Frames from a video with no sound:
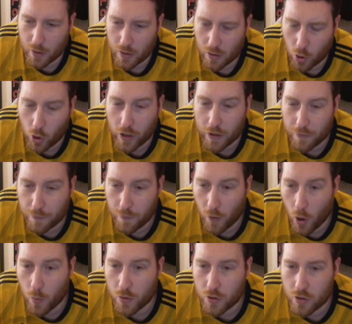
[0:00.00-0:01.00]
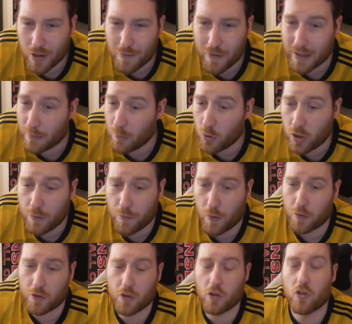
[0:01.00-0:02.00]
looking forward to it. In fact, I'm looking
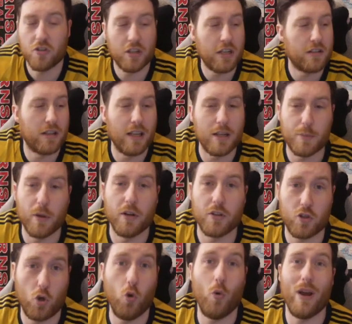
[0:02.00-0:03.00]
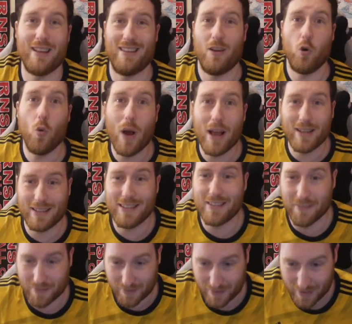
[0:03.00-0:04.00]
forward to the whole season. Let's be honest. Who else
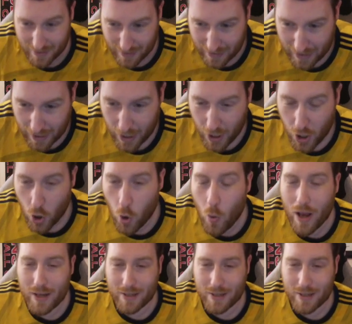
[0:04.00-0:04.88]
isn't? Who else